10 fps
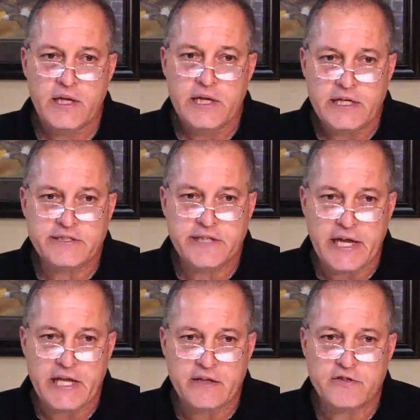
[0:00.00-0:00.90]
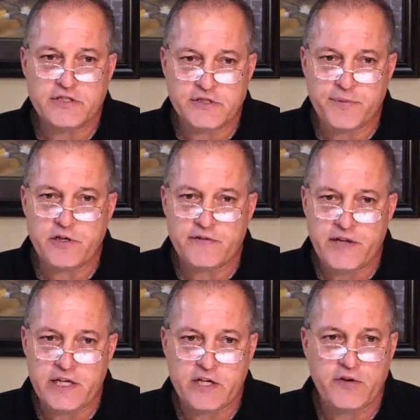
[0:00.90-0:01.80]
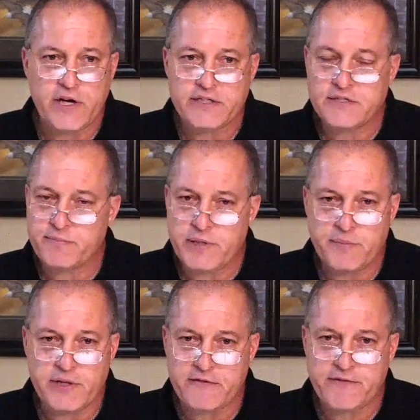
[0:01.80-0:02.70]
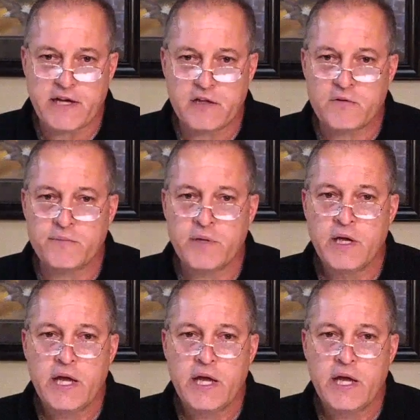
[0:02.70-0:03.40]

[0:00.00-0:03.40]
He's saying there's a spirit of Antichrist and people that follow him,